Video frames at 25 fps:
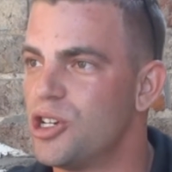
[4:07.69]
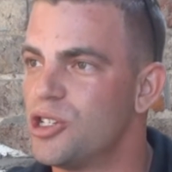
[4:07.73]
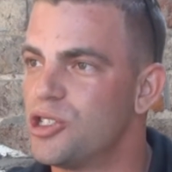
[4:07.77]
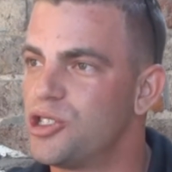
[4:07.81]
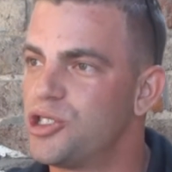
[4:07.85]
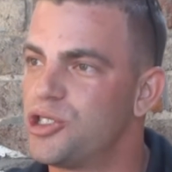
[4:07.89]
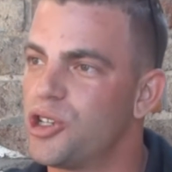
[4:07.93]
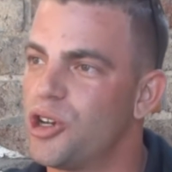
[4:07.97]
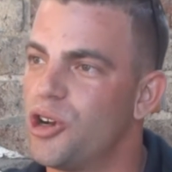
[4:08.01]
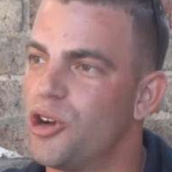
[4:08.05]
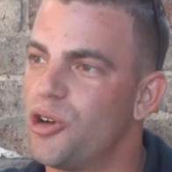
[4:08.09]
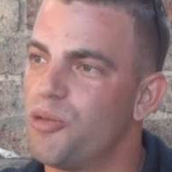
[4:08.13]

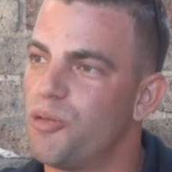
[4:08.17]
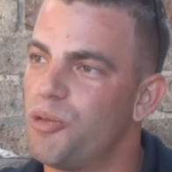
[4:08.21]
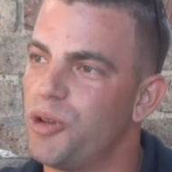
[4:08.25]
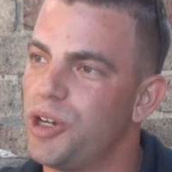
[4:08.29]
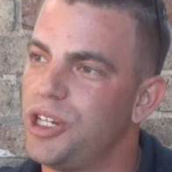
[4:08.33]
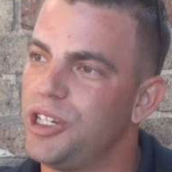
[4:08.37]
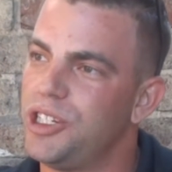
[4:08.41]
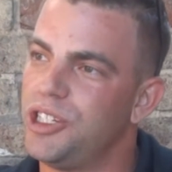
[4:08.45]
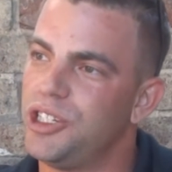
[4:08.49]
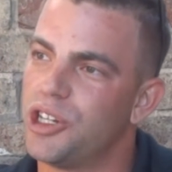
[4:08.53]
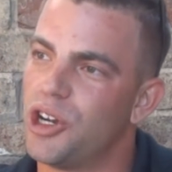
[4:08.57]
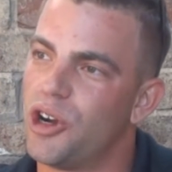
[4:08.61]
So
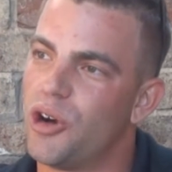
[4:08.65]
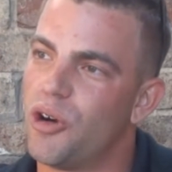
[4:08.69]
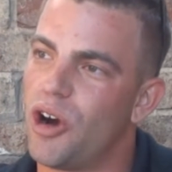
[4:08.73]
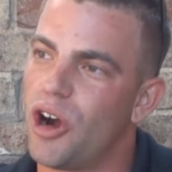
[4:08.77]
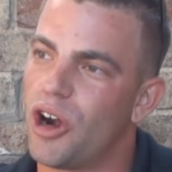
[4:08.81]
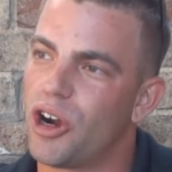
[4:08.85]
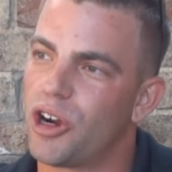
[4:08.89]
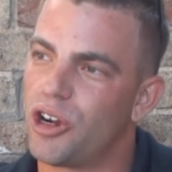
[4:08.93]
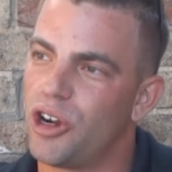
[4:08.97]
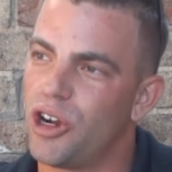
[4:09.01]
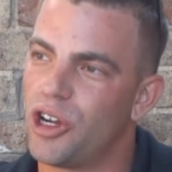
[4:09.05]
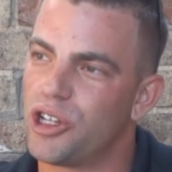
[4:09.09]

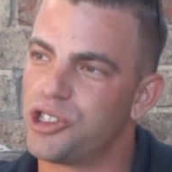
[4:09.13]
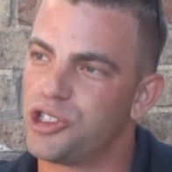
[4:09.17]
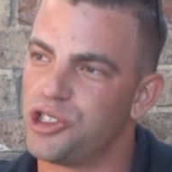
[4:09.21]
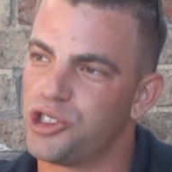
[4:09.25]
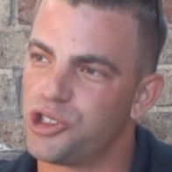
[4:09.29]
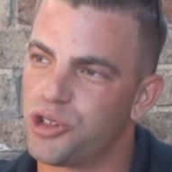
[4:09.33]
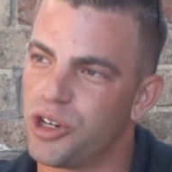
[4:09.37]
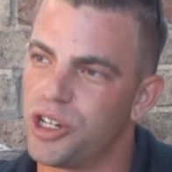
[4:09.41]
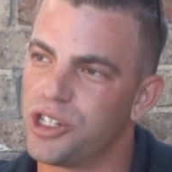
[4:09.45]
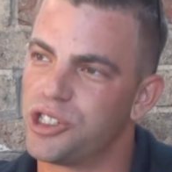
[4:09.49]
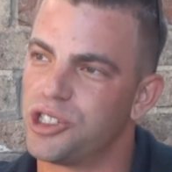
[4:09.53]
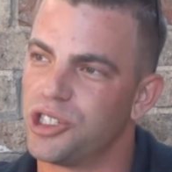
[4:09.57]
our
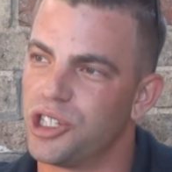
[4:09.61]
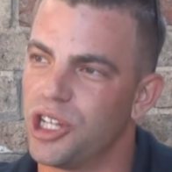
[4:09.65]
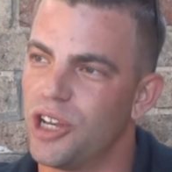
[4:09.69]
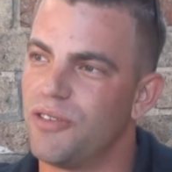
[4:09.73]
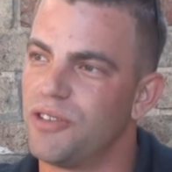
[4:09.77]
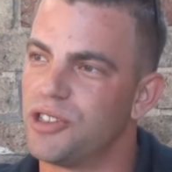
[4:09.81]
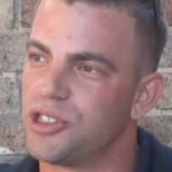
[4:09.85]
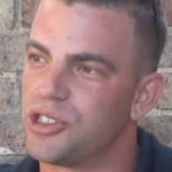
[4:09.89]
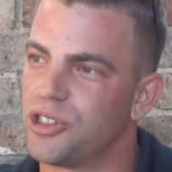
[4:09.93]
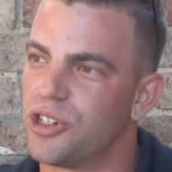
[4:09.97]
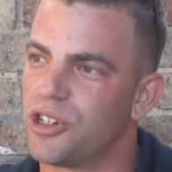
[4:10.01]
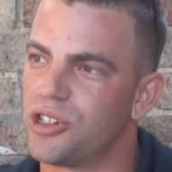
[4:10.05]
concentration
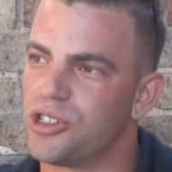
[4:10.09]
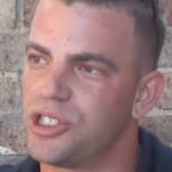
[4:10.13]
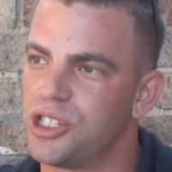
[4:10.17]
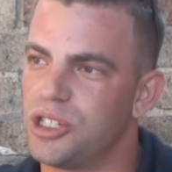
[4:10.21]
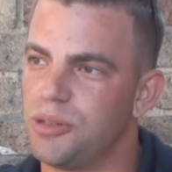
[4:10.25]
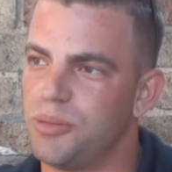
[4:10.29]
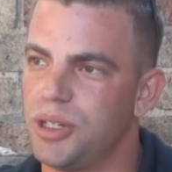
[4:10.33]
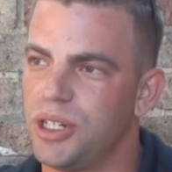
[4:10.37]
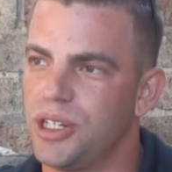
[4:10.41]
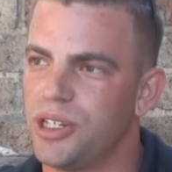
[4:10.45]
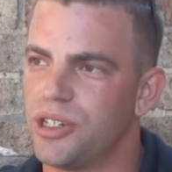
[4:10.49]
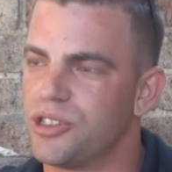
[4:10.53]
levels on our
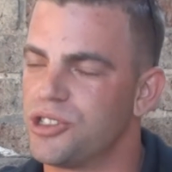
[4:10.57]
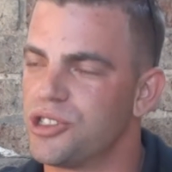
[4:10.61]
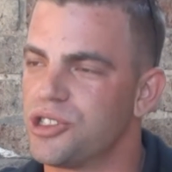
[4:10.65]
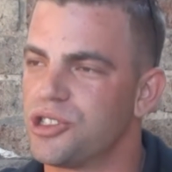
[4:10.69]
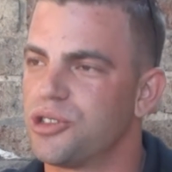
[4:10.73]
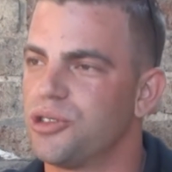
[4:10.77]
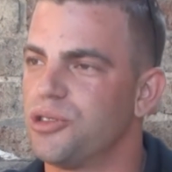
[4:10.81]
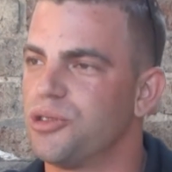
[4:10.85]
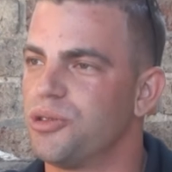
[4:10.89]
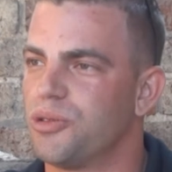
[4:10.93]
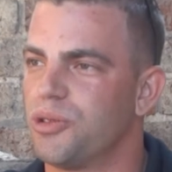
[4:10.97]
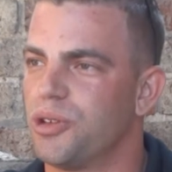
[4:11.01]
CBD are
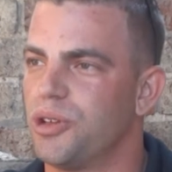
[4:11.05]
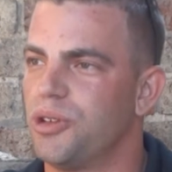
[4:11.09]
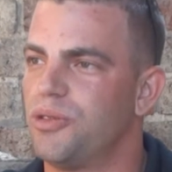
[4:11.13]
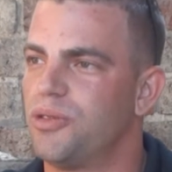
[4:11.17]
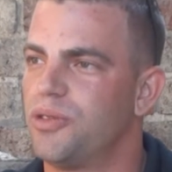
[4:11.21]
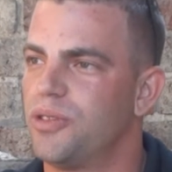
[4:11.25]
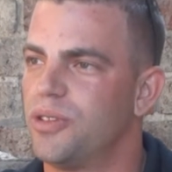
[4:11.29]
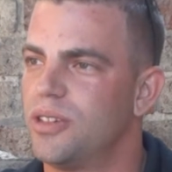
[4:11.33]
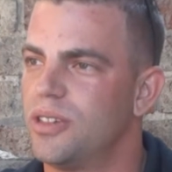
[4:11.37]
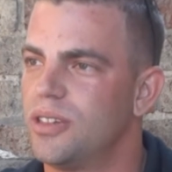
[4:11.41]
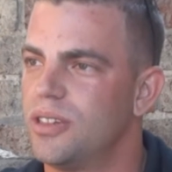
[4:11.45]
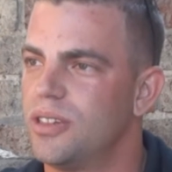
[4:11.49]
just through the roof.